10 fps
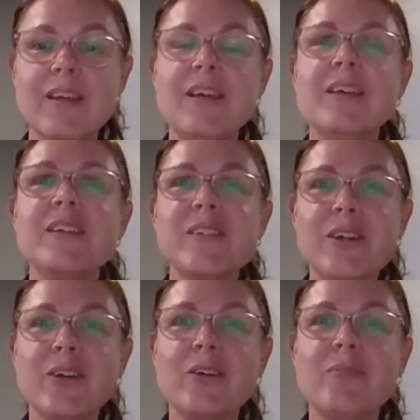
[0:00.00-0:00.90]

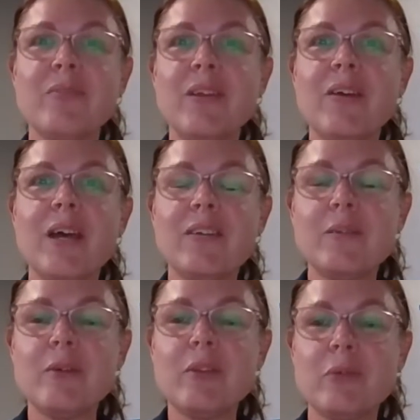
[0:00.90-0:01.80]
So there are some
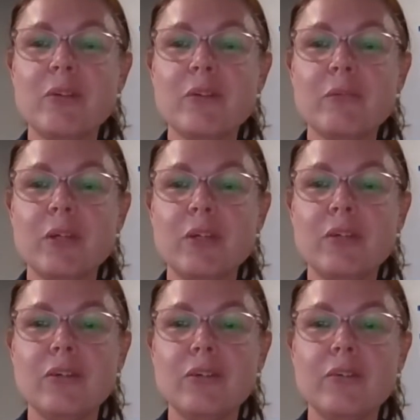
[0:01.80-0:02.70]
other words that we can
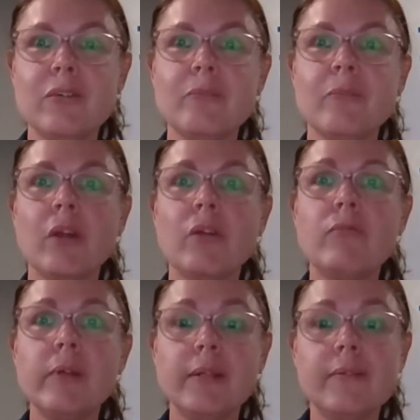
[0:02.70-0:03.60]
use. A
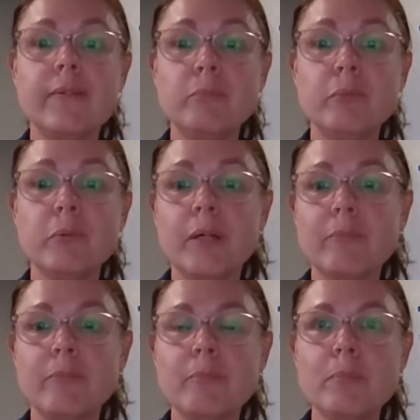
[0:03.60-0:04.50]
really simple one,
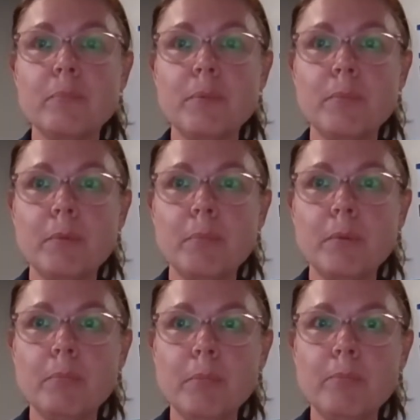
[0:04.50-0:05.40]
boop, boop, boop, boop,
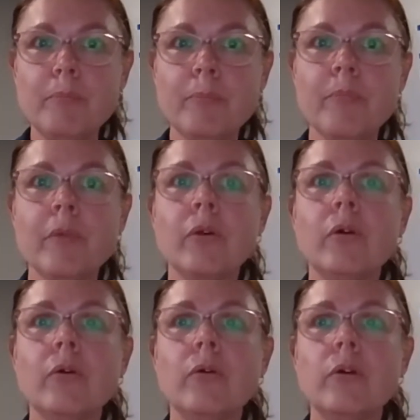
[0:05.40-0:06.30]
boop,
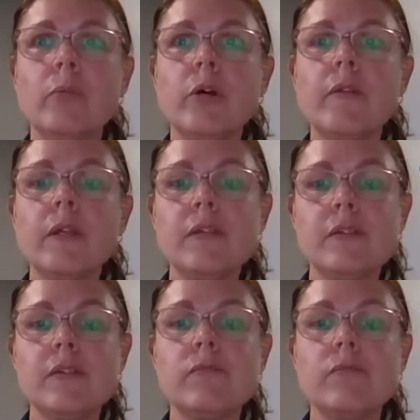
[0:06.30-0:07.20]
or a word that is
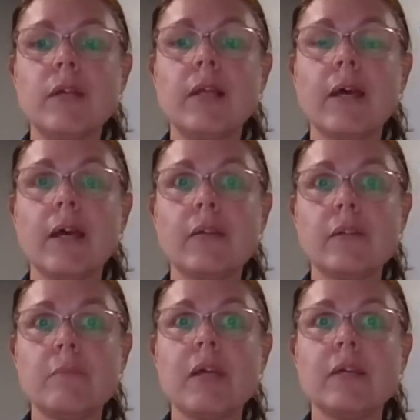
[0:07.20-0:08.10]
just really hard to
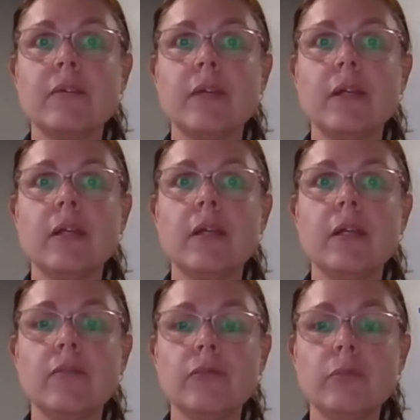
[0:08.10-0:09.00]
make it sound
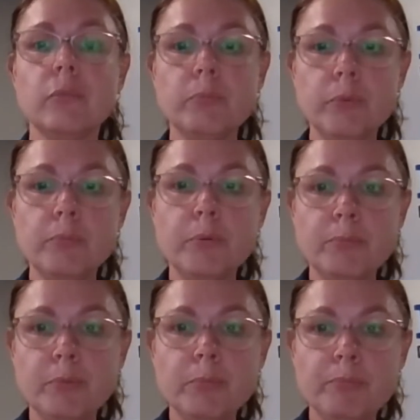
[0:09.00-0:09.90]
negative. Boop, boop,
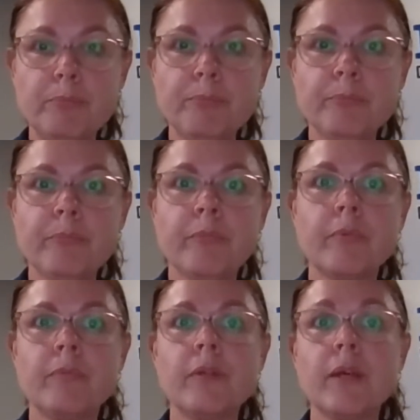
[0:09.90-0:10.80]

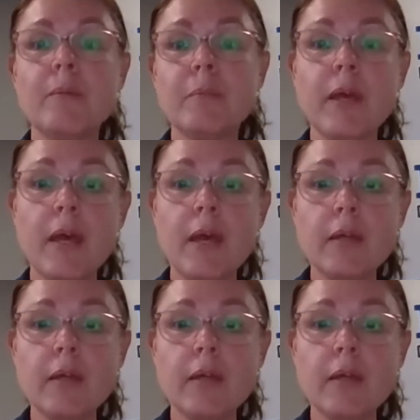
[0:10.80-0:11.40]
boop, boop. Cupcake,